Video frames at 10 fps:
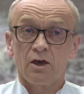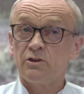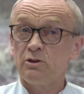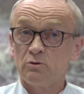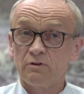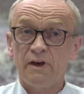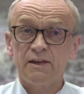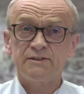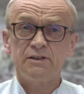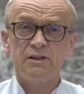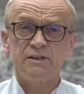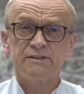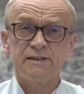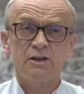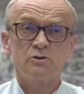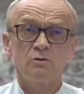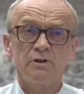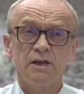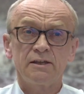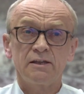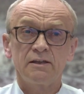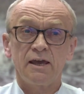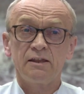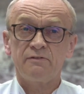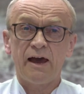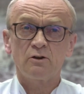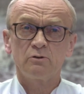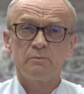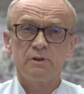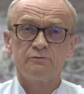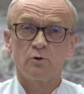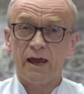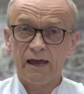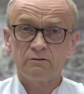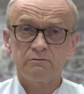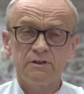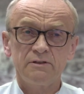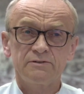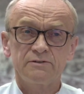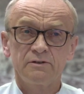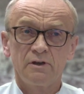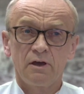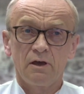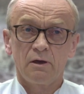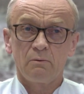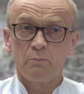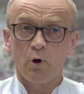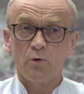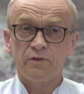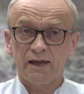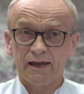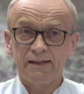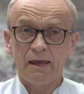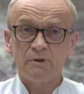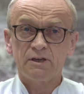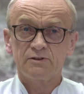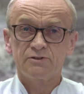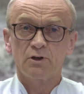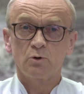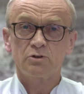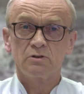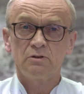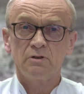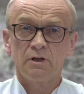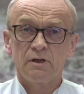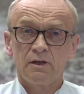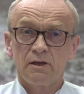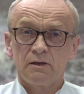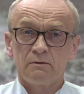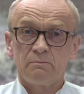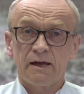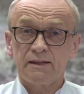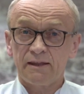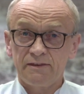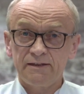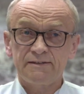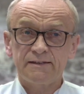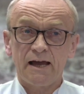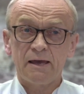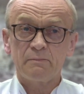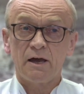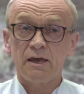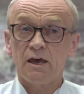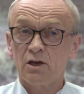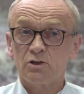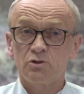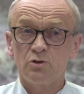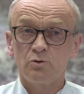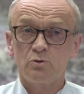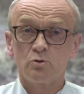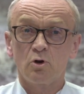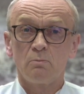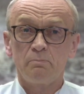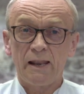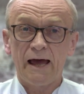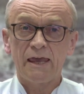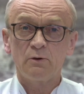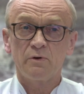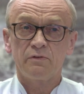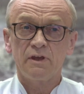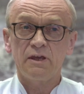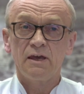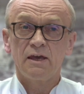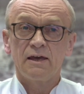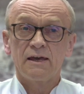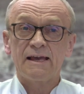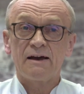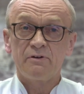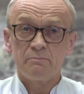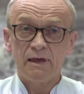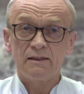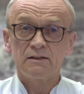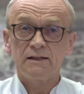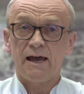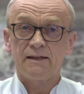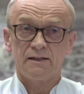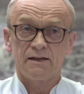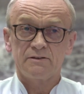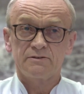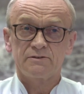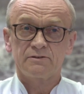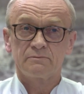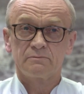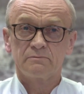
The university is naturally an environment for gatherings, both academic and social, but at this time I urge you to comply with the governmental guidelines.